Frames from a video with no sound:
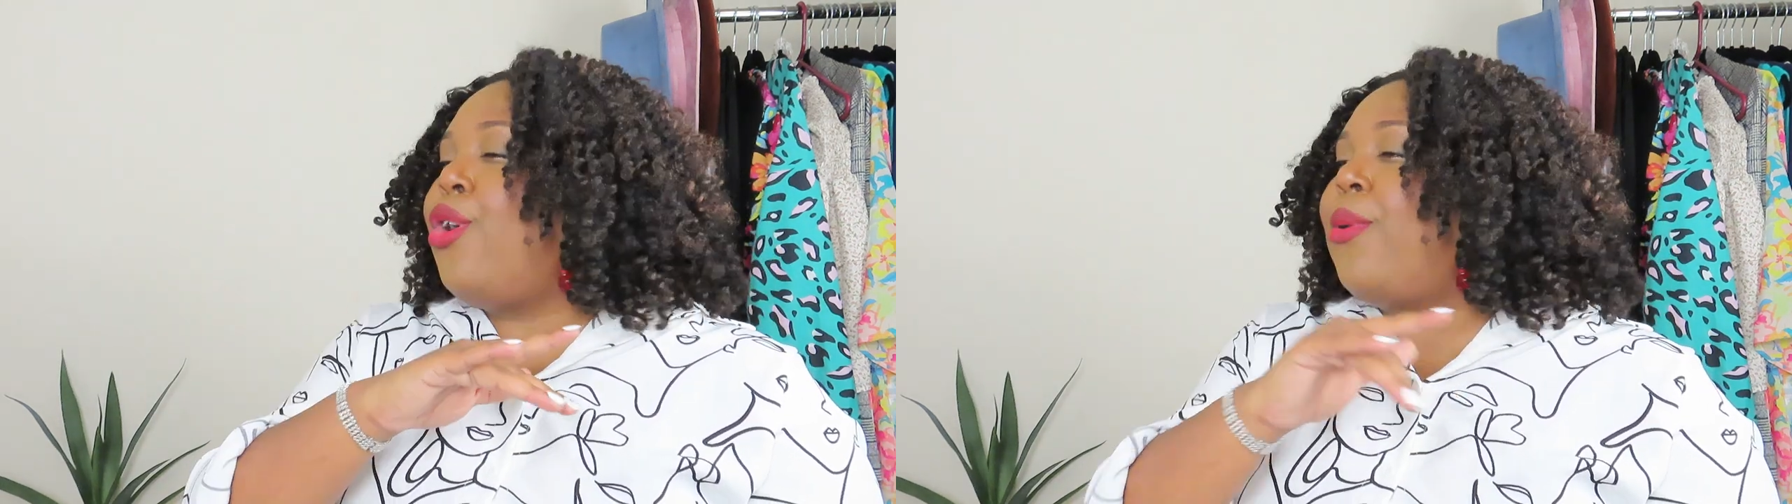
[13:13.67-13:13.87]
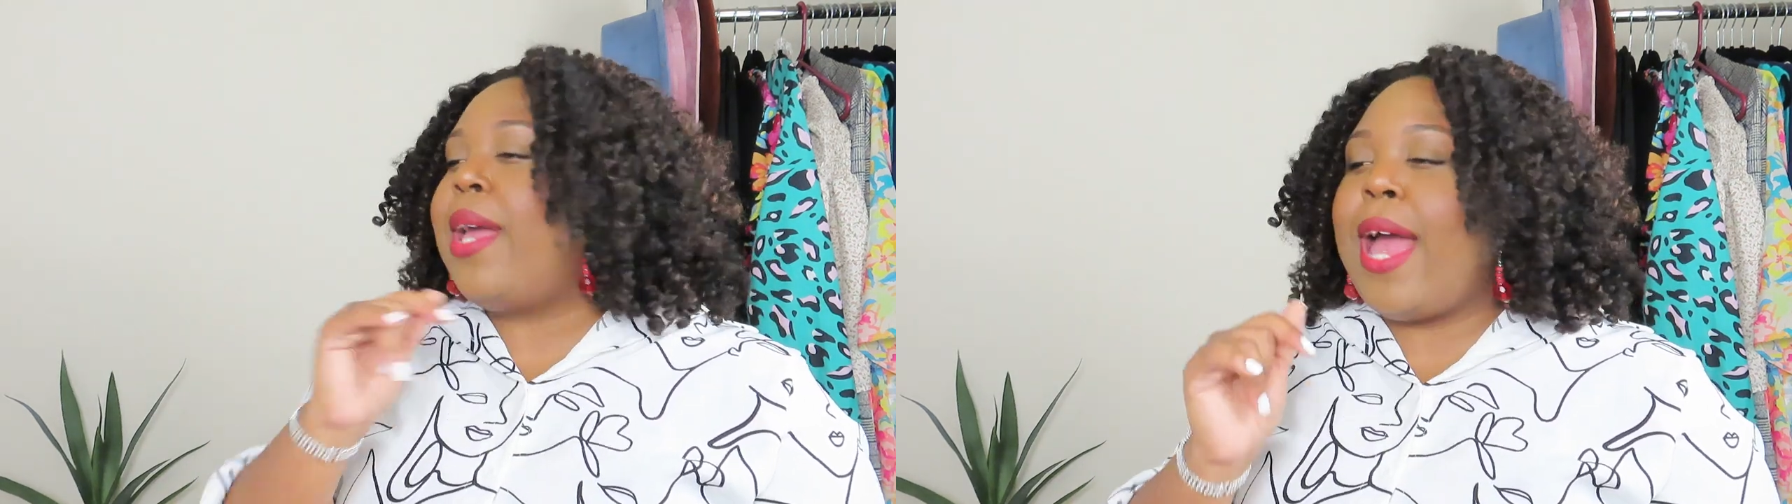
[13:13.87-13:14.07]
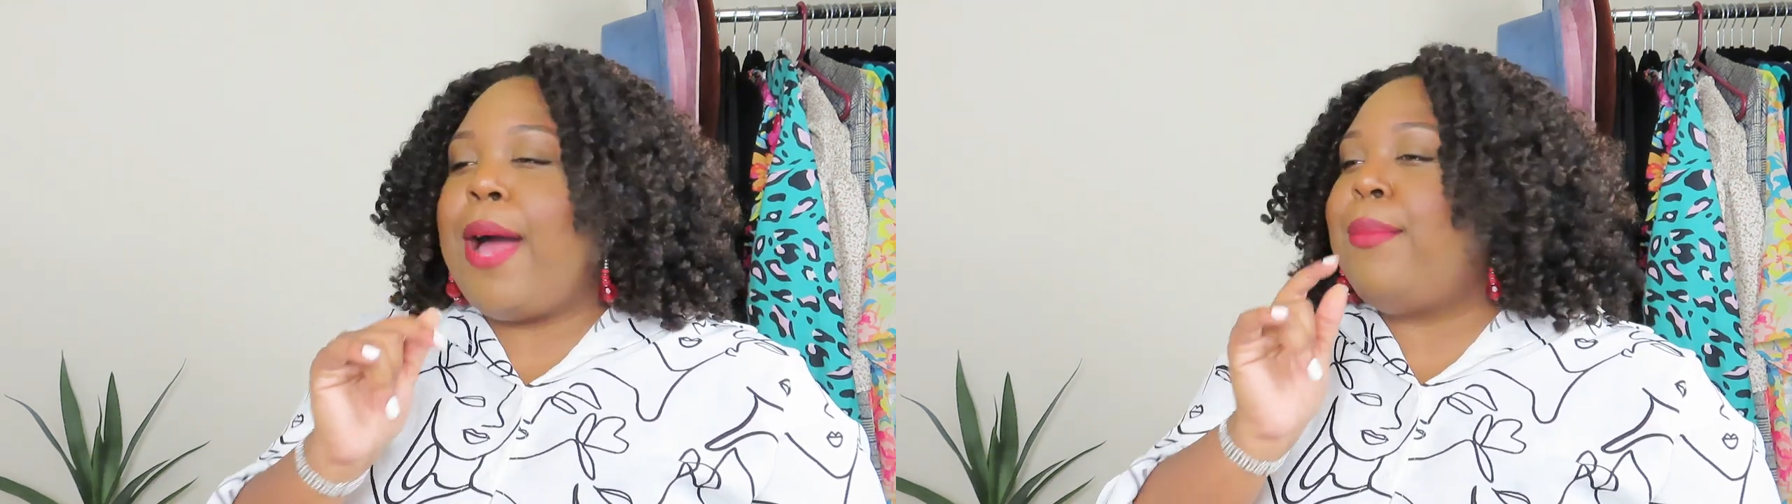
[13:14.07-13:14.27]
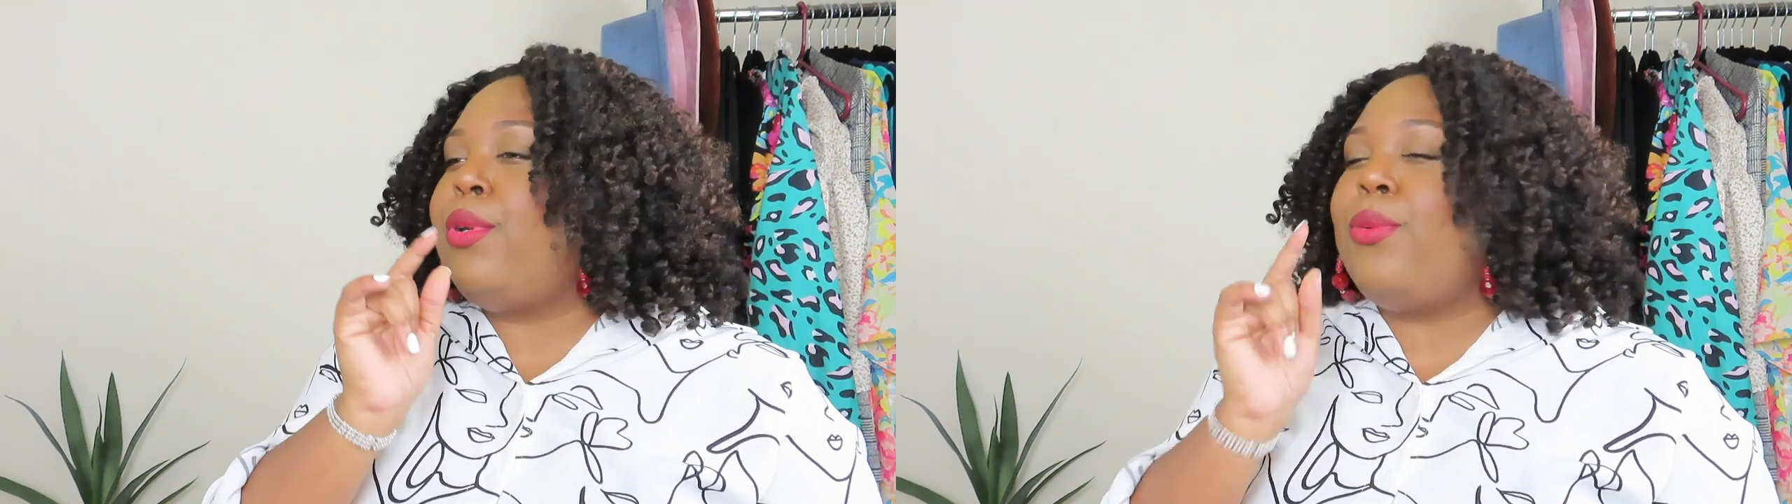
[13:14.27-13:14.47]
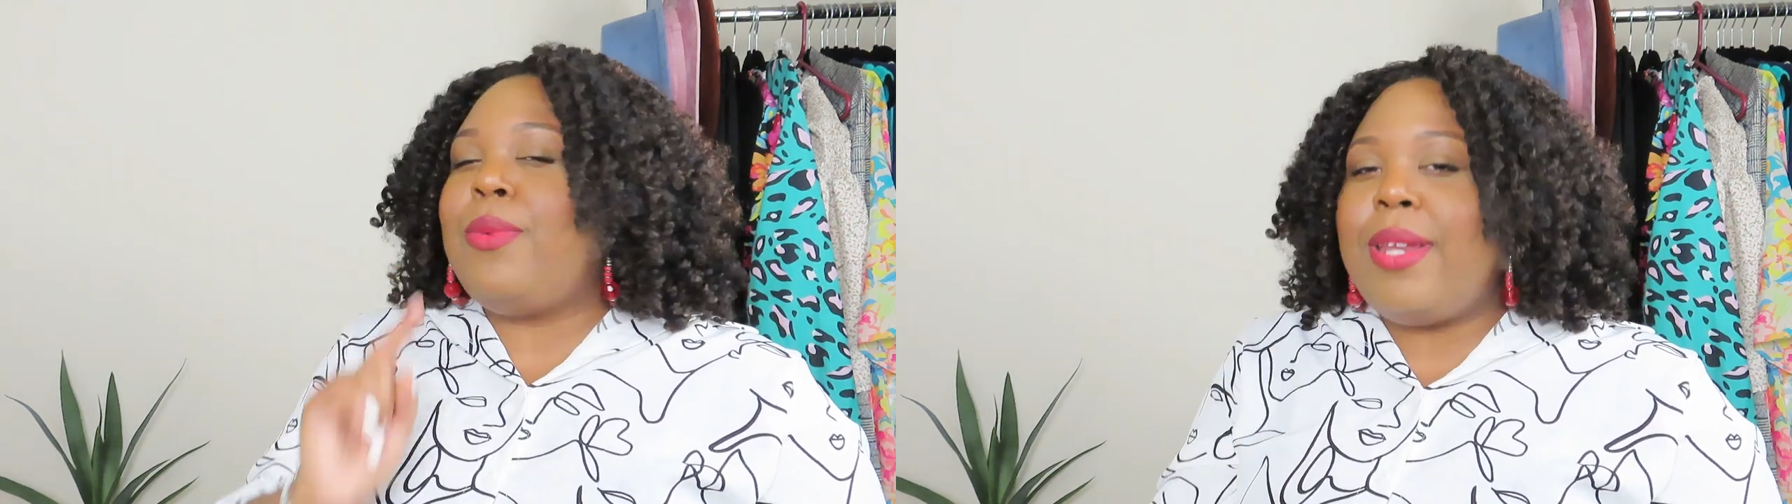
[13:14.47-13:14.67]
no cap,
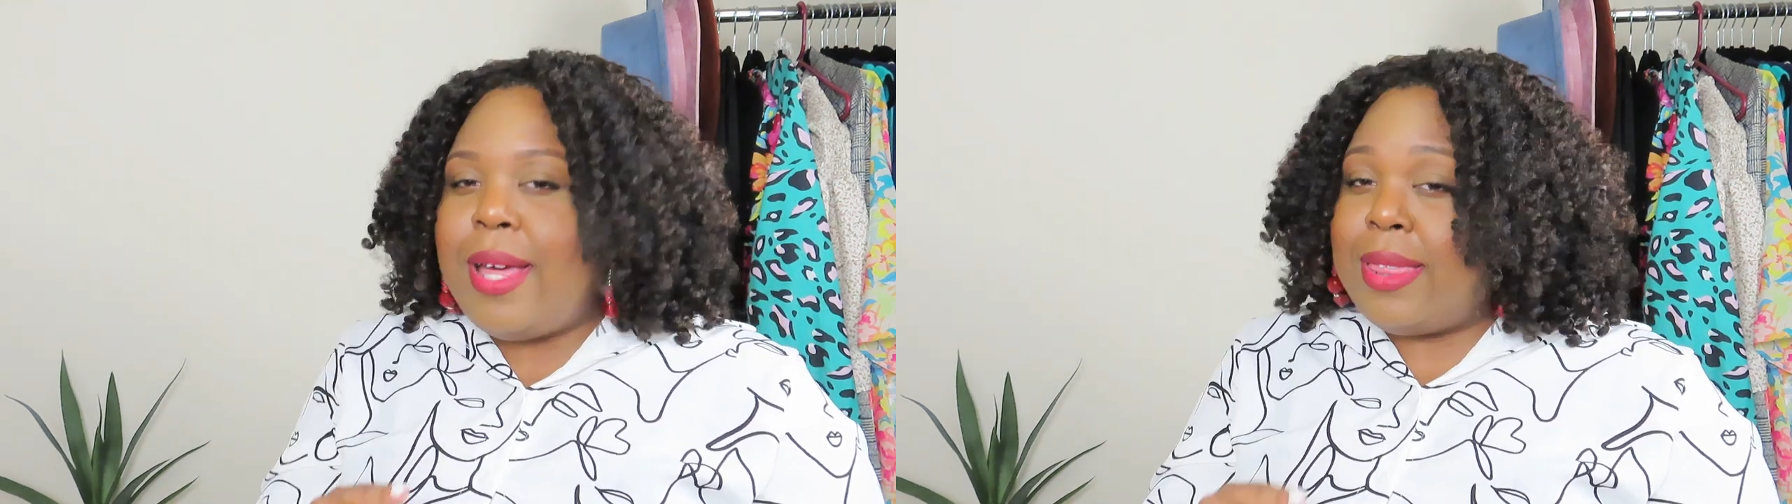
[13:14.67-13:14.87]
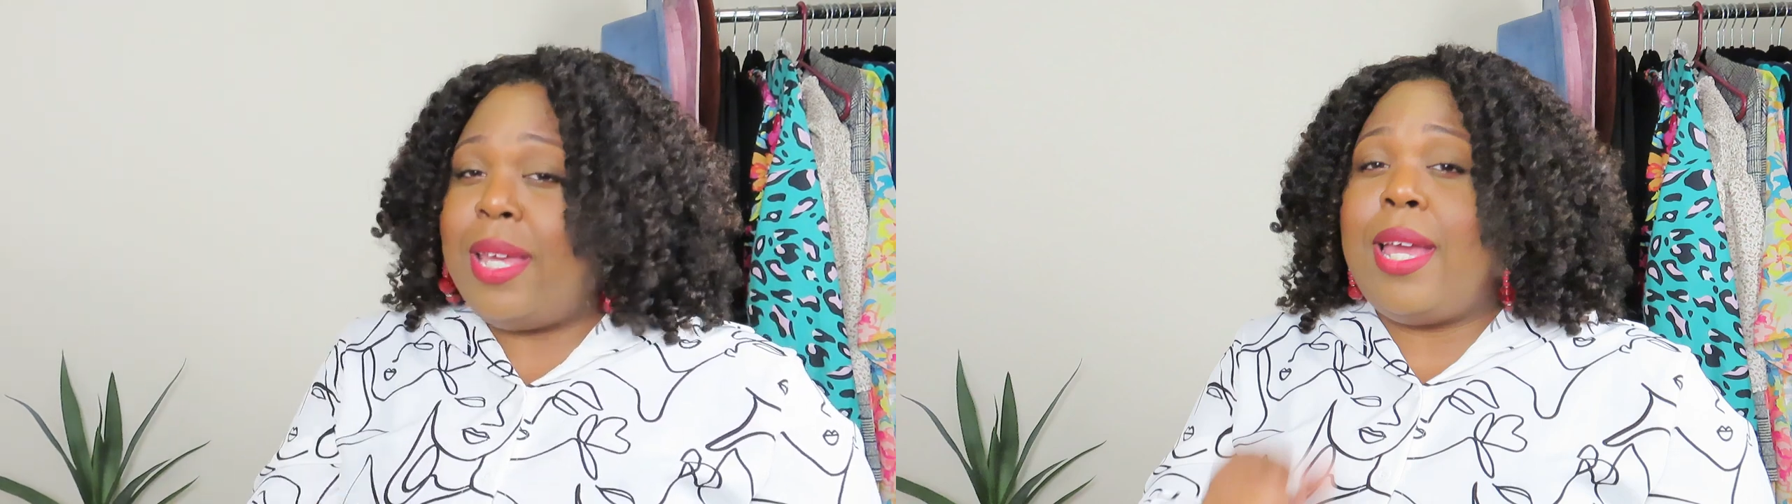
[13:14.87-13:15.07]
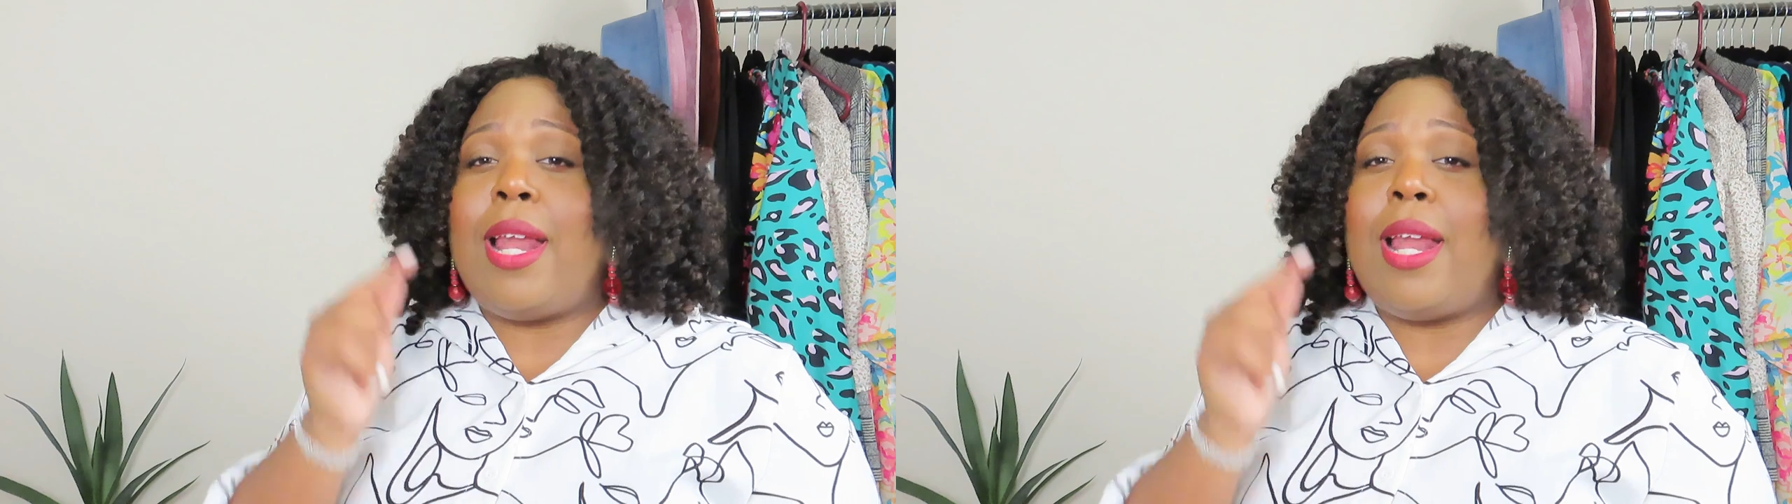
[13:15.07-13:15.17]
no nothing.